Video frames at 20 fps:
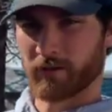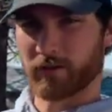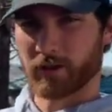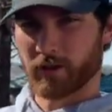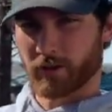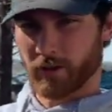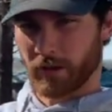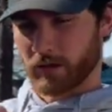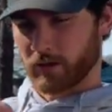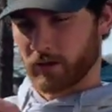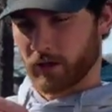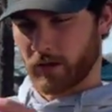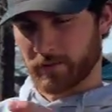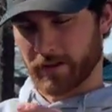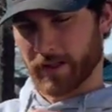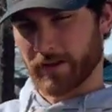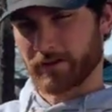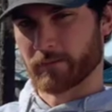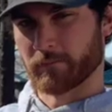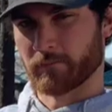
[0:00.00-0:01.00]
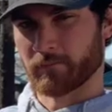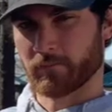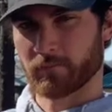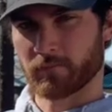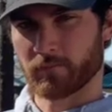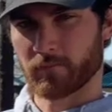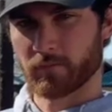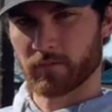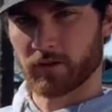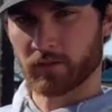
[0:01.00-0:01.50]
tarps have them
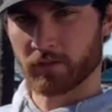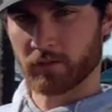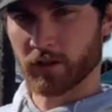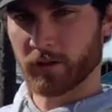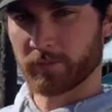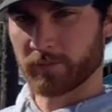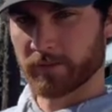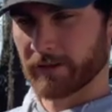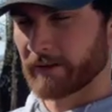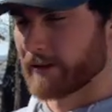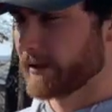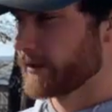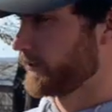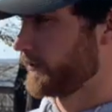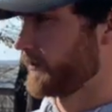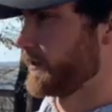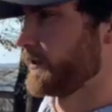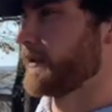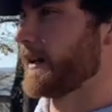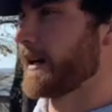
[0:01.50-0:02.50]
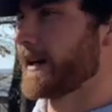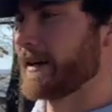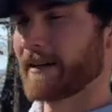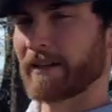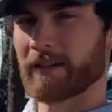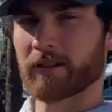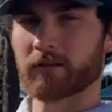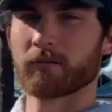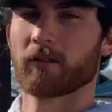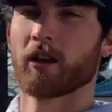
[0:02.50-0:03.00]
loops in there to tie
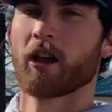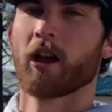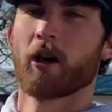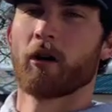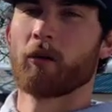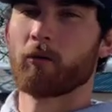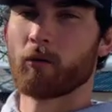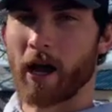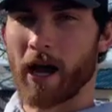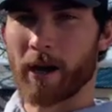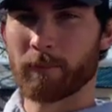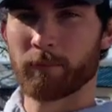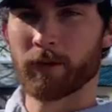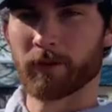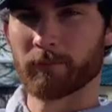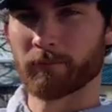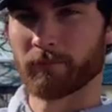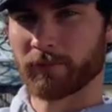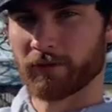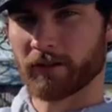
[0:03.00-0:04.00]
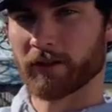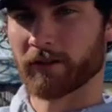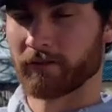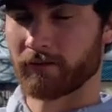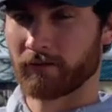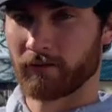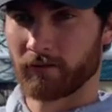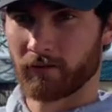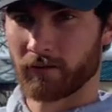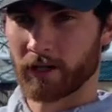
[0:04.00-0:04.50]
down. I put
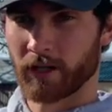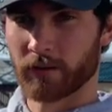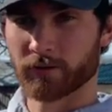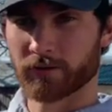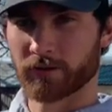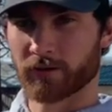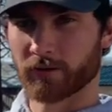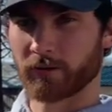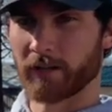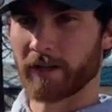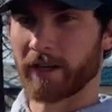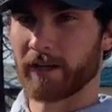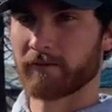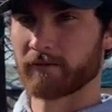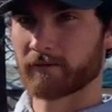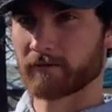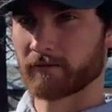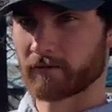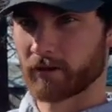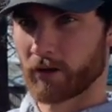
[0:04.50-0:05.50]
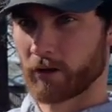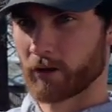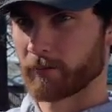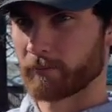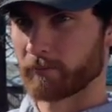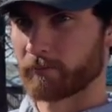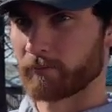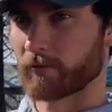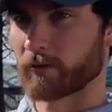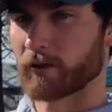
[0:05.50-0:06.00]
those through that
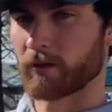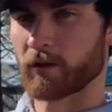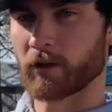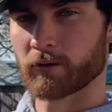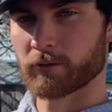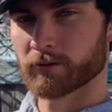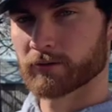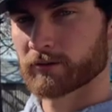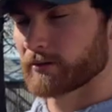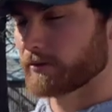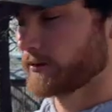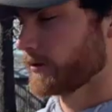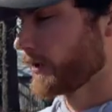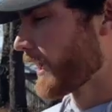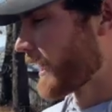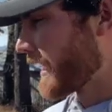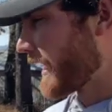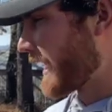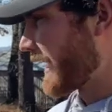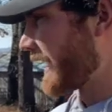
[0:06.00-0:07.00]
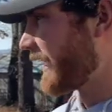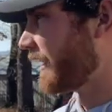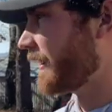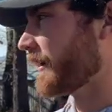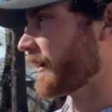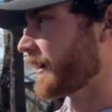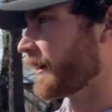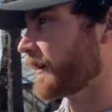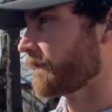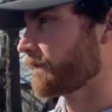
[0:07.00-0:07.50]
tarp holes and
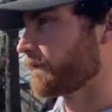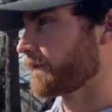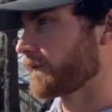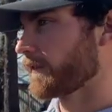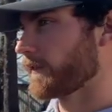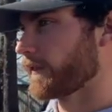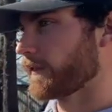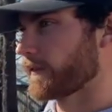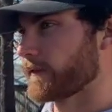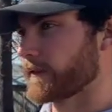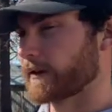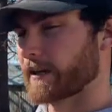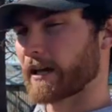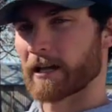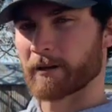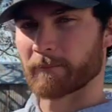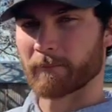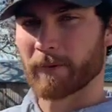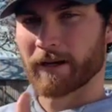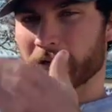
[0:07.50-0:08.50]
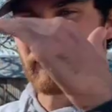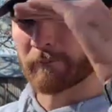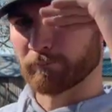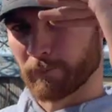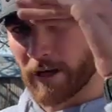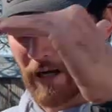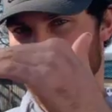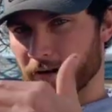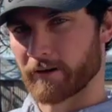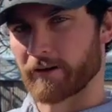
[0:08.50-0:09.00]
kind of made a
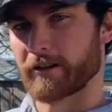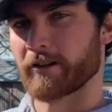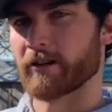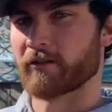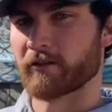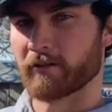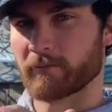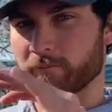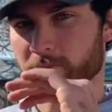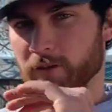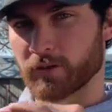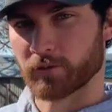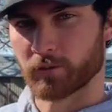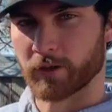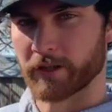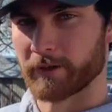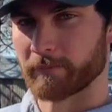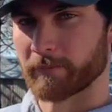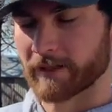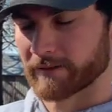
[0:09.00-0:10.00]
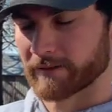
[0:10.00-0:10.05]
barrier between my